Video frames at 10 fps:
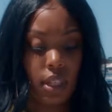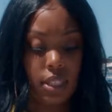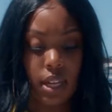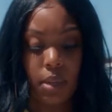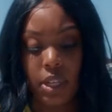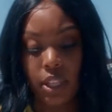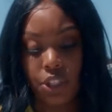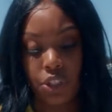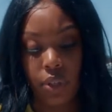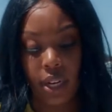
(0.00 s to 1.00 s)
is going to be
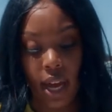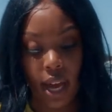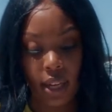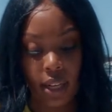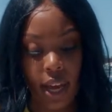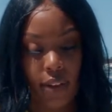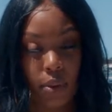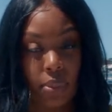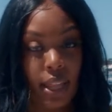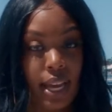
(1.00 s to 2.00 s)
that you are not going to have
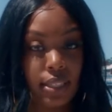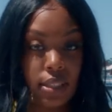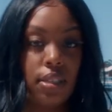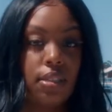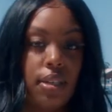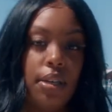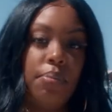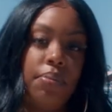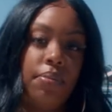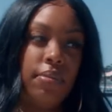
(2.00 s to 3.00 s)
a plastic tip.
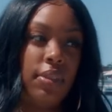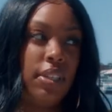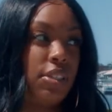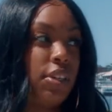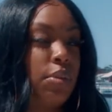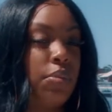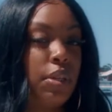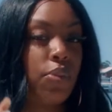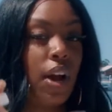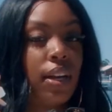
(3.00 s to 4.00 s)
It's going to
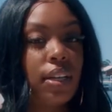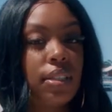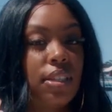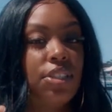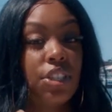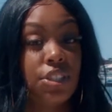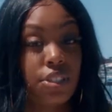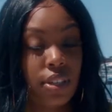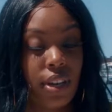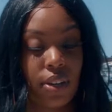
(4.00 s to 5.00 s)
be product and just
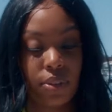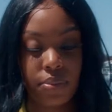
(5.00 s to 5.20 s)
your nail.